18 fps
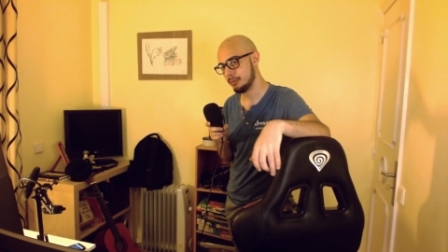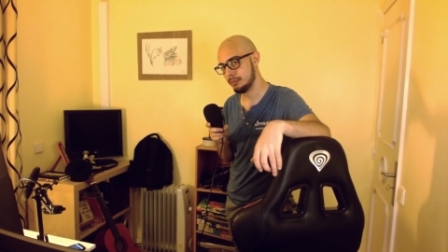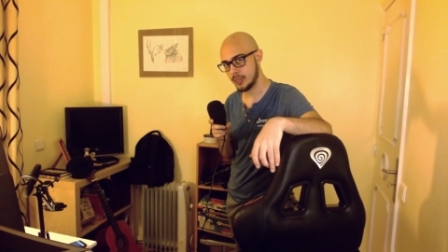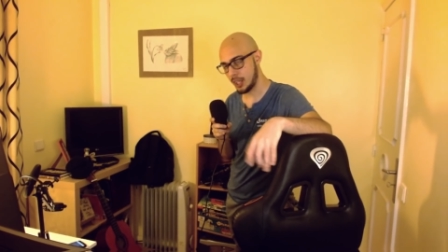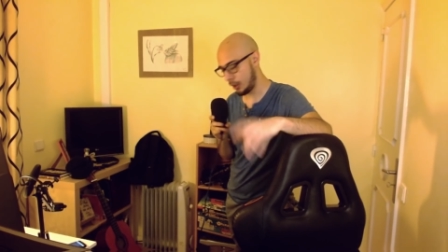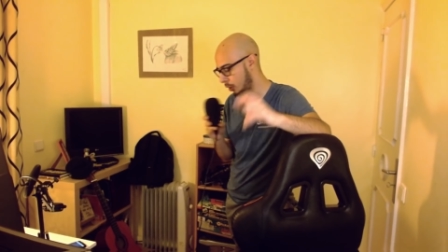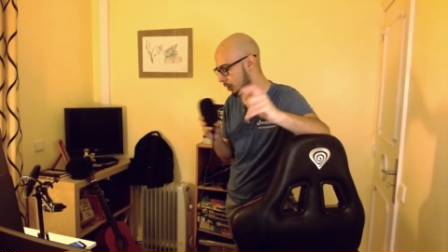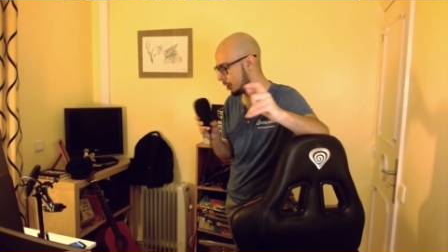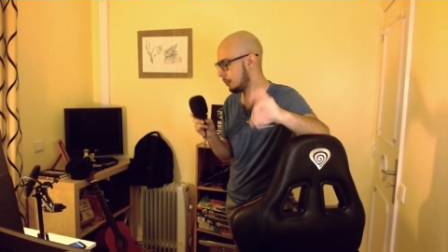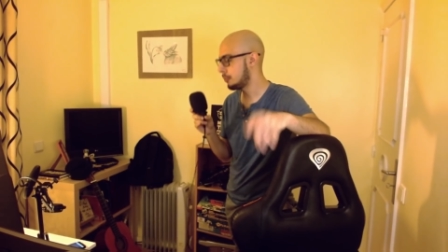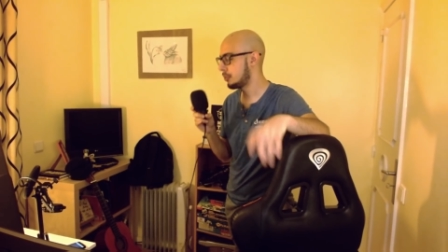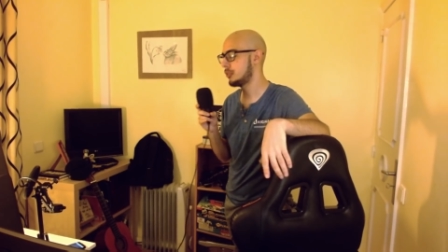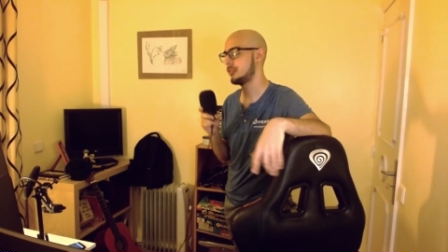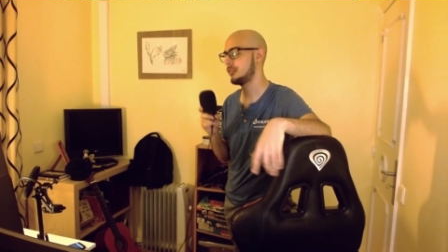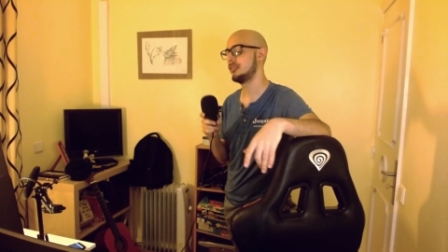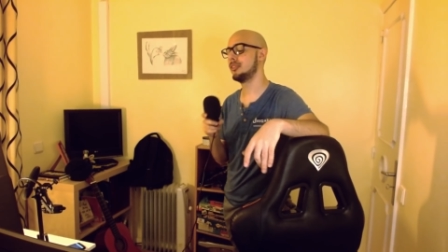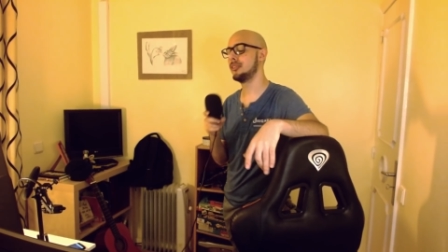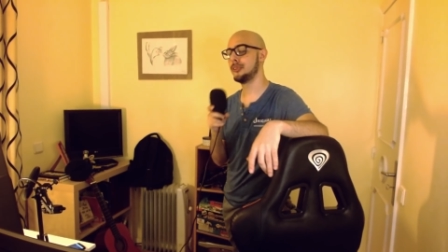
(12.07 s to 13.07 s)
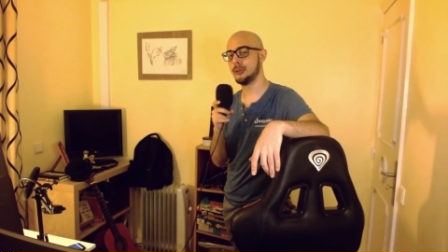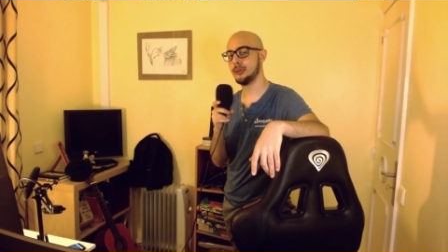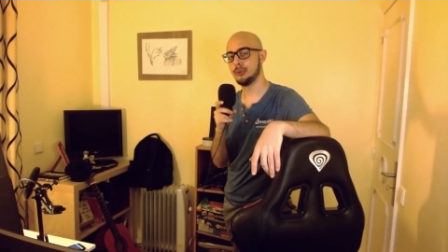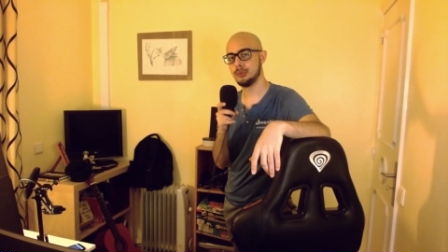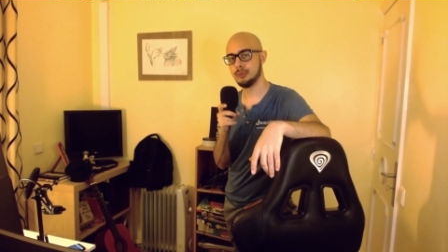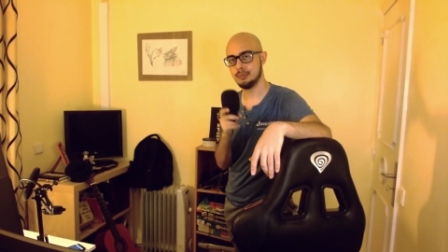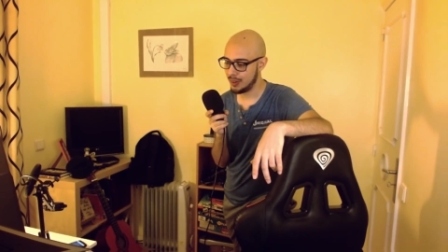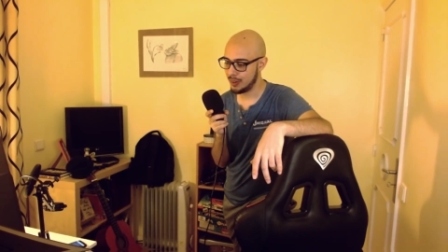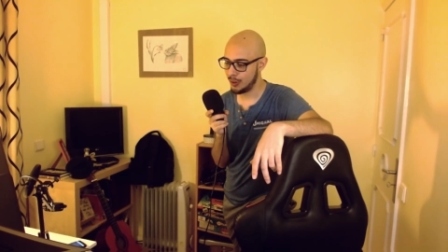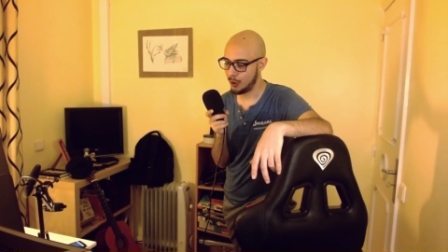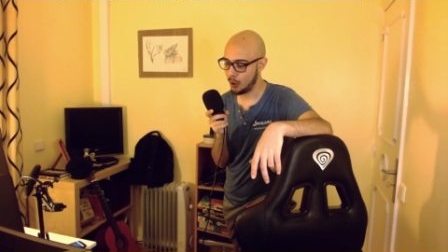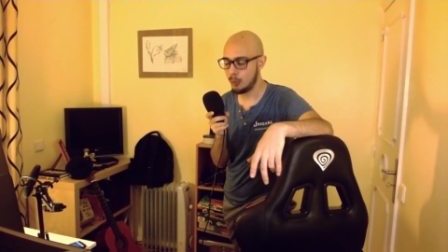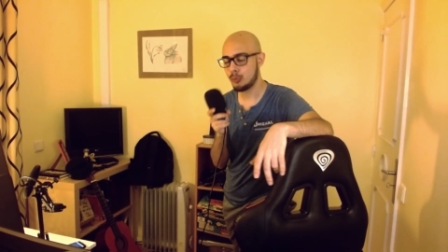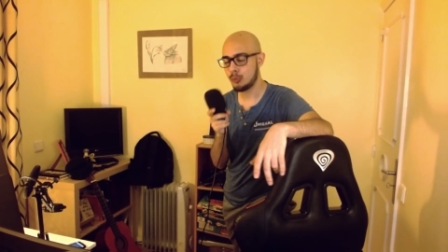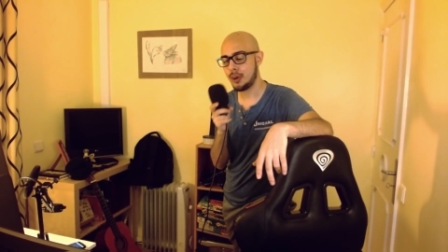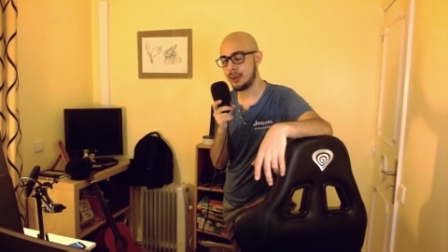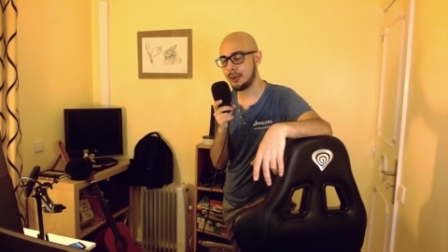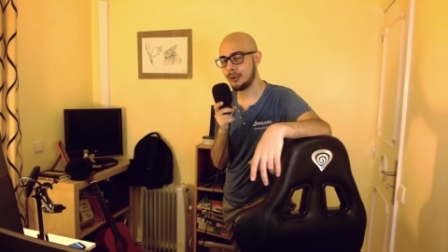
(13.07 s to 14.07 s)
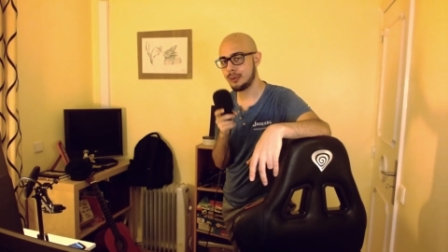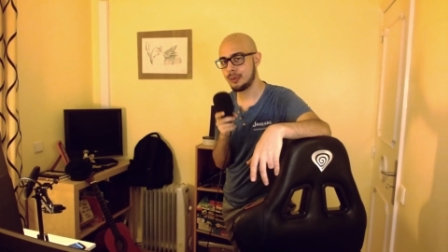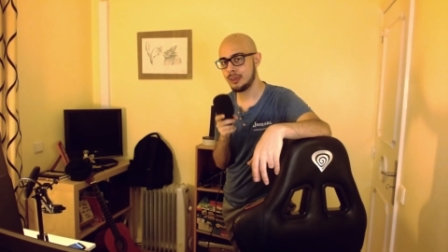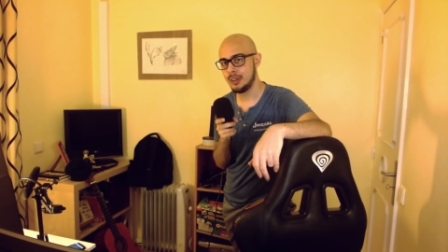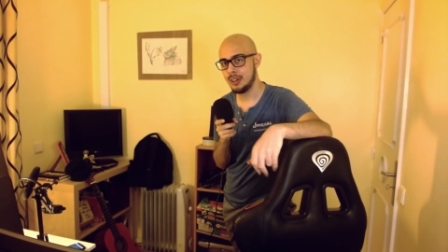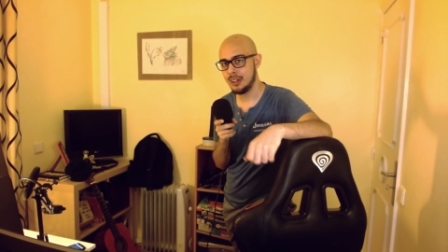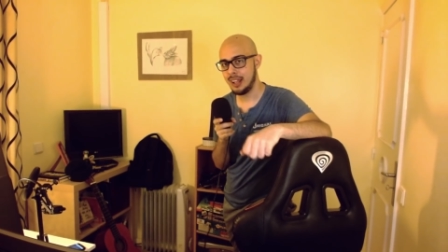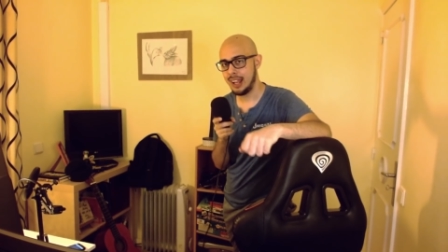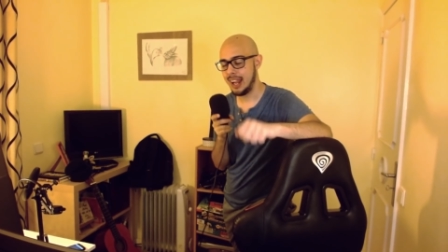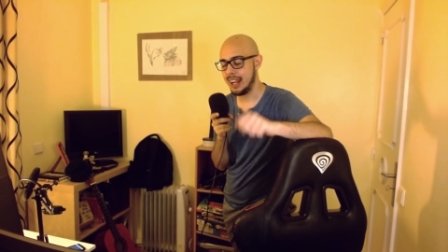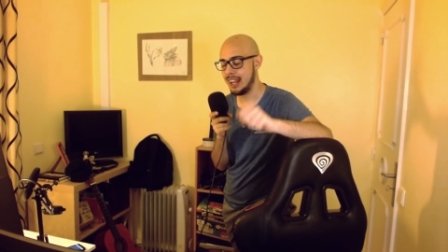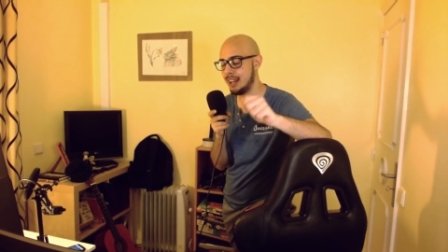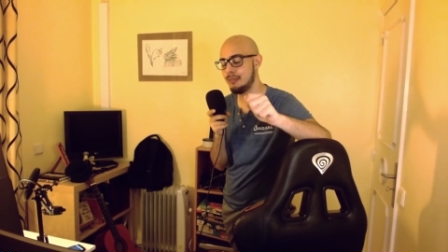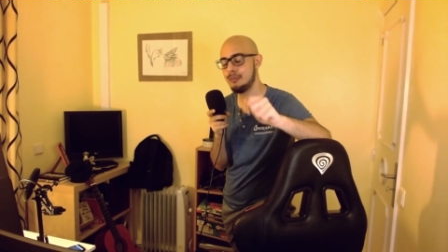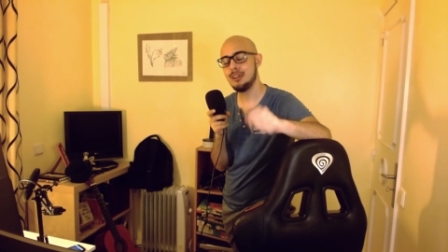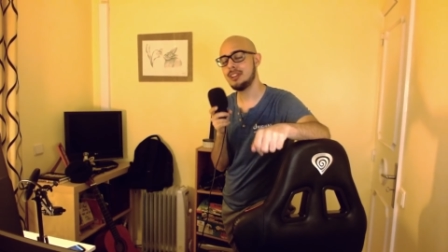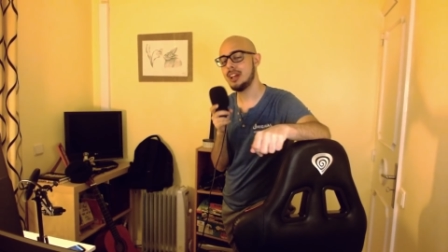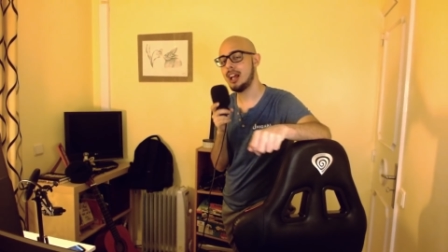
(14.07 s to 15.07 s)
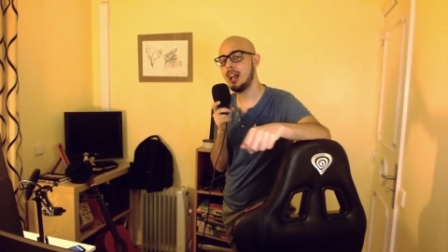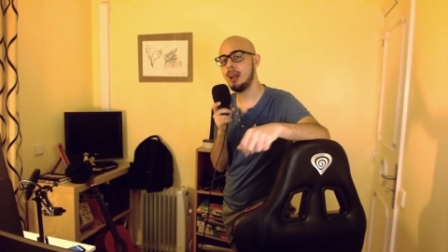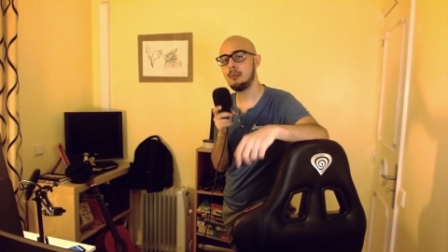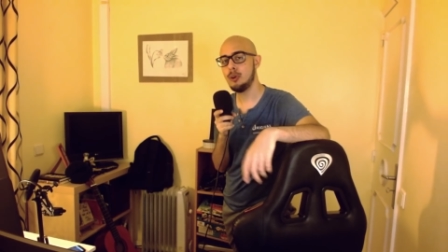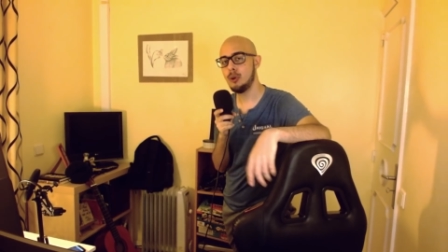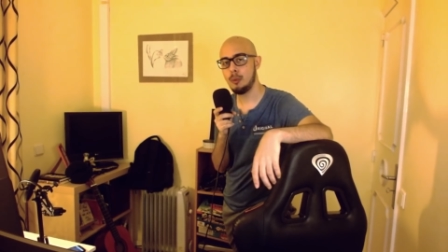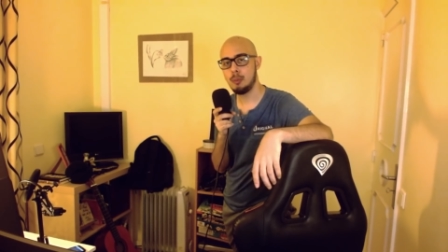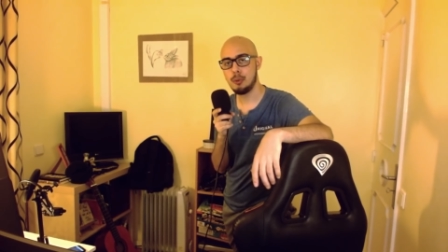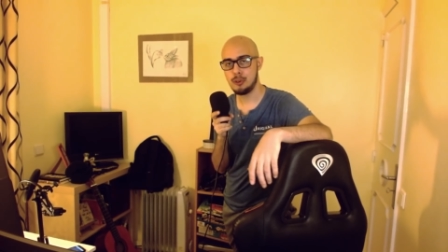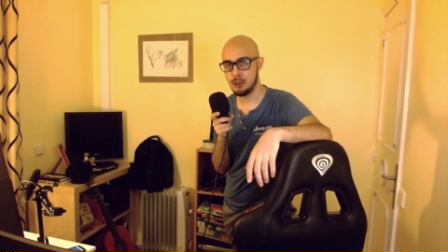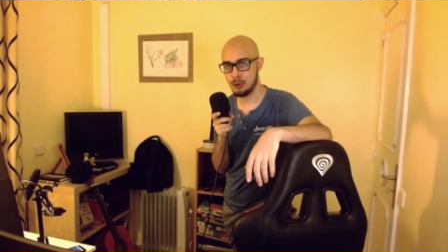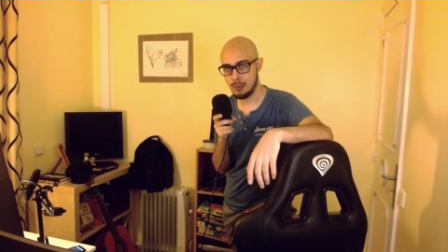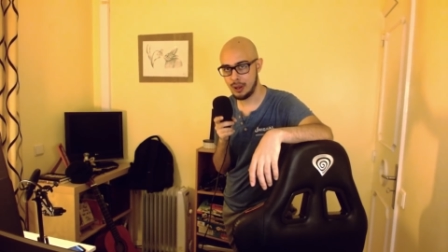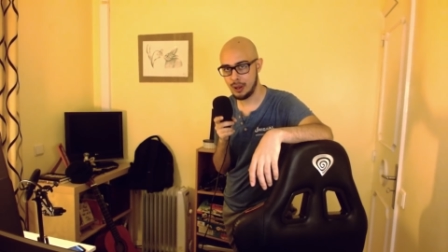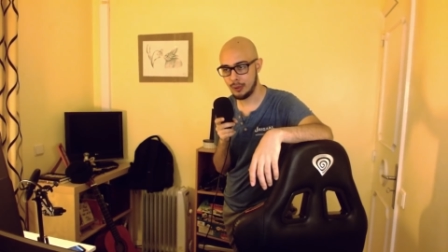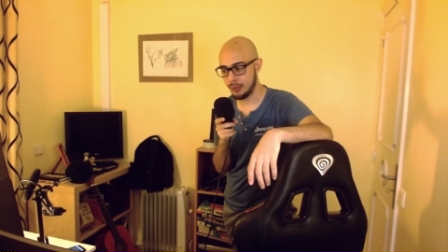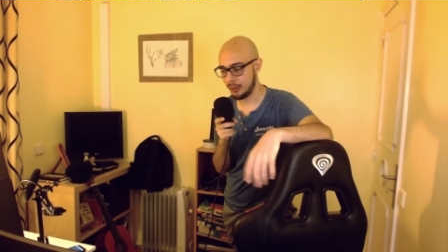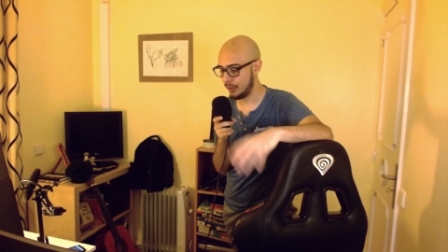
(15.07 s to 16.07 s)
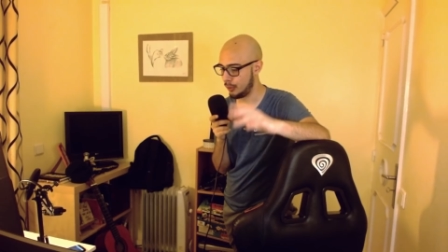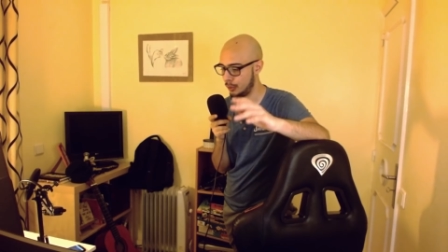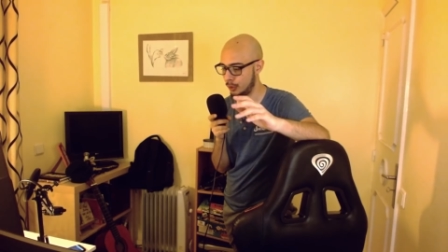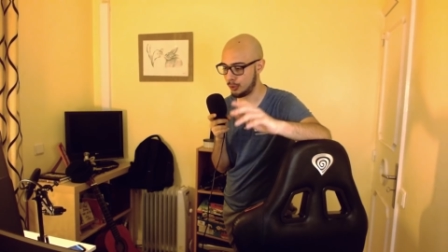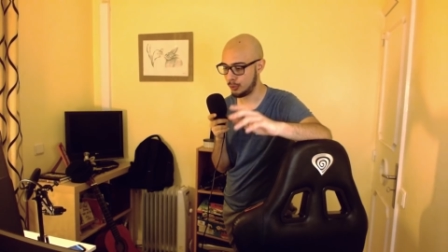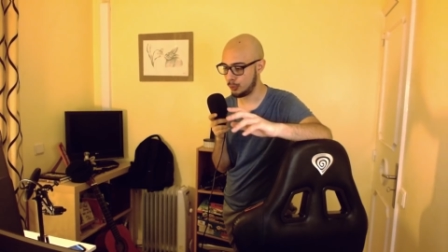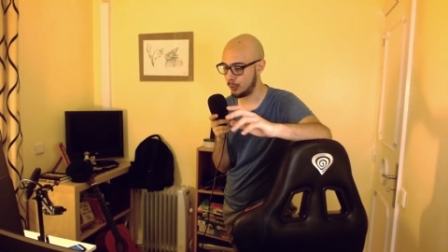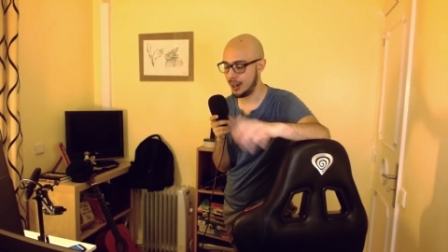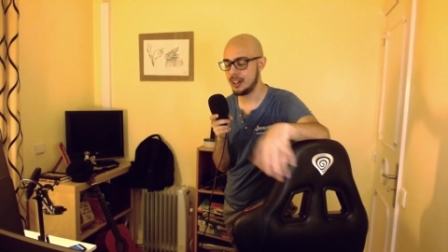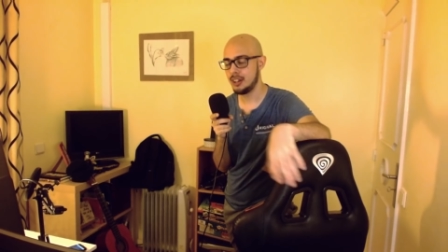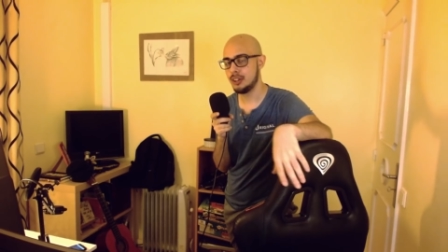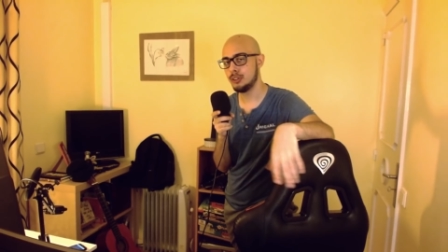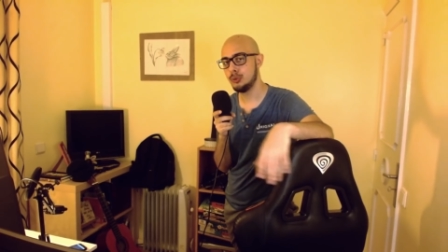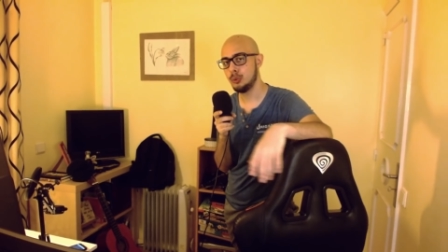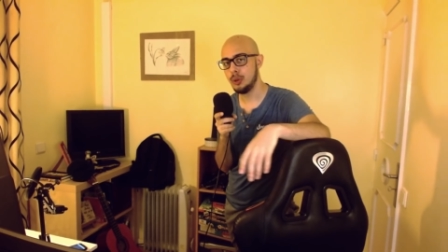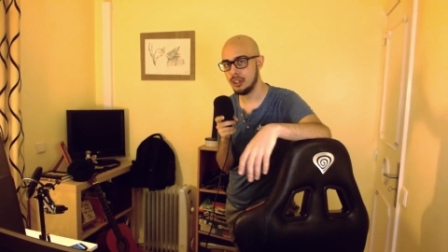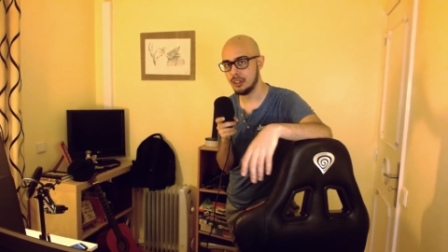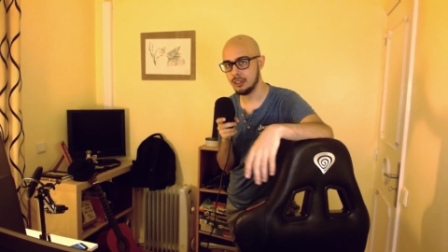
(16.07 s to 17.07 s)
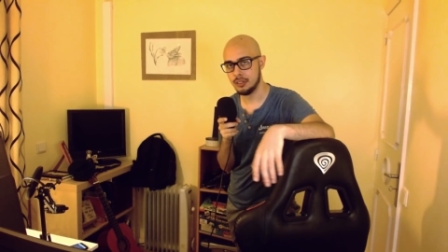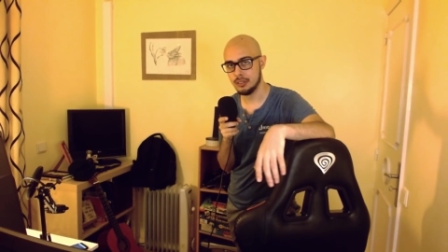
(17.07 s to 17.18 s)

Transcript: on a personal note, Ohmwrecker, at every time you open your mouth or write a tweet,